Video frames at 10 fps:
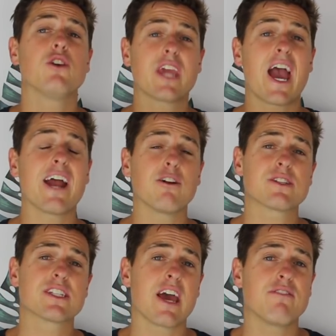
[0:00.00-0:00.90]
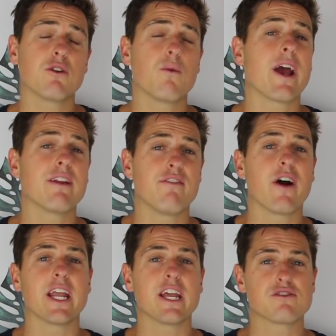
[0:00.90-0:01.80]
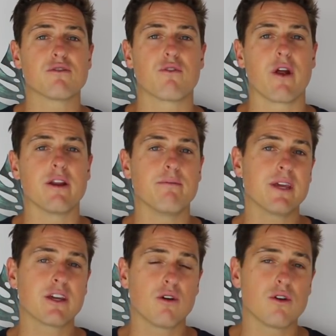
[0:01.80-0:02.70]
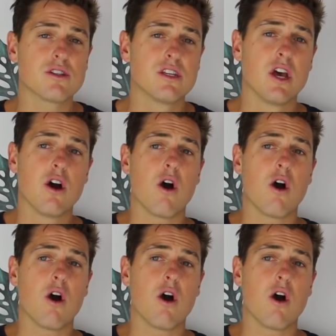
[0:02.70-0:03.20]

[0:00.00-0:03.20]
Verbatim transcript: You cannot save your way to financial freedom because